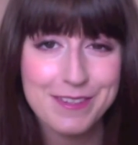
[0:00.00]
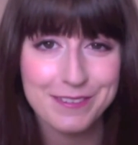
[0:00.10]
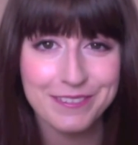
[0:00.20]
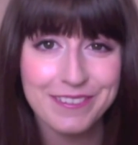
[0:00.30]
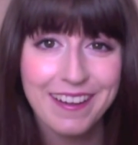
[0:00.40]

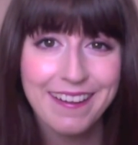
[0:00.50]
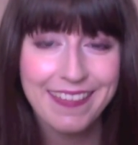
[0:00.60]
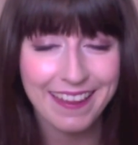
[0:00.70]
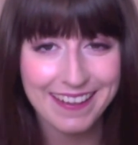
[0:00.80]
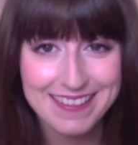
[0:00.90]
So
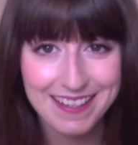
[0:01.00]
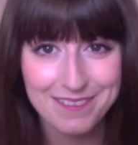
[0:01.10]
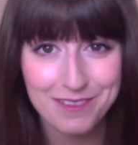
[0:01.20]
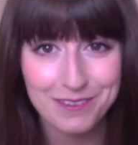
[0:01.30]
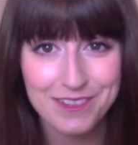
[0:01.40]
thanks
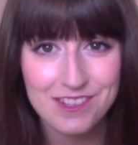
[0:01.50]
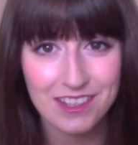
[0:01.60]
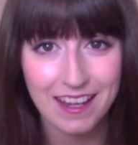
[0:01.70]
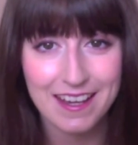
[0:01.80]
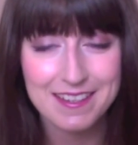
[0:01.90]
again for watching,
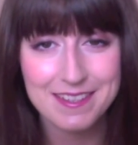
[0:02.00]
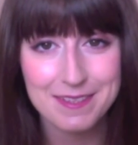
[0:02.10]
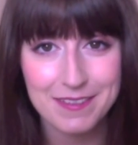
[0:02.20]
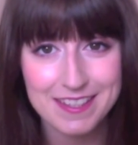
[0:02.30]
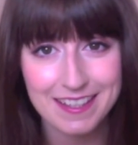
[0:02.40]
guys.
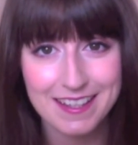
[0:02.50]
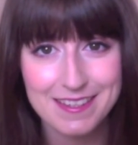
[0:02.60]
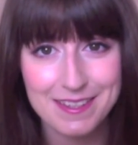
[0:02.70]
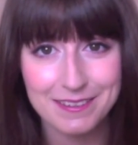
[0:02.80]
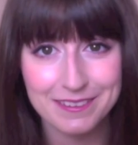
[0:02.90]
Speak to you again
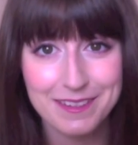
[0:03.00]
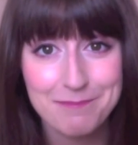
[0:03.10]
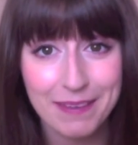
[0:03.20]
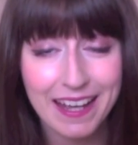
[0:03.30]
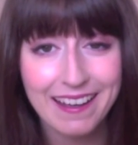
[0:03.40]
soon.
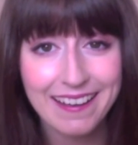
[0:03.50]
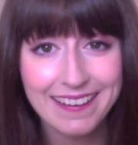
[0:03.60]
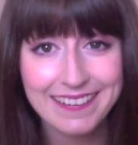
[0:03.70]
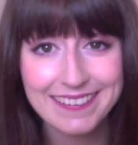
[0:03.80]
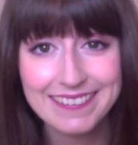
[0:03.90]

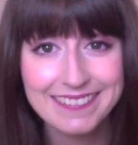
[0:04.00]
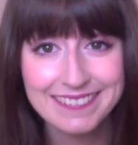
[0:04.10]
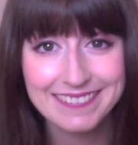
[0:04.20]
Bye!